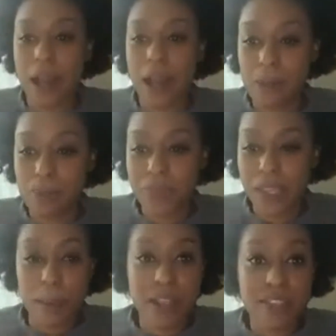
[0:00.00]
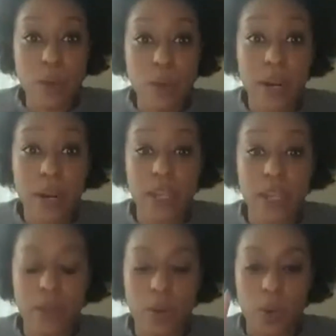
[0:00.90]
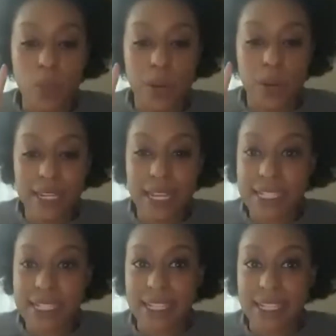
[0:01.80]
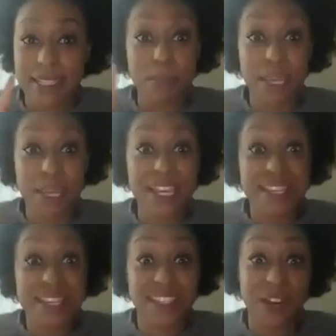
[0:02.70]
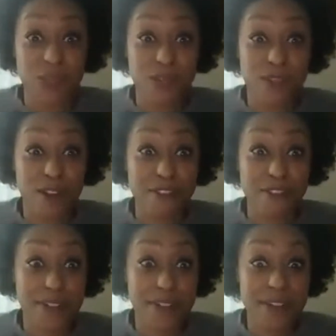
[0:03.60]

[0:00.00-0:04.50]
Um, but I think what I what I'd like to say is that pink is not a nude for everyone.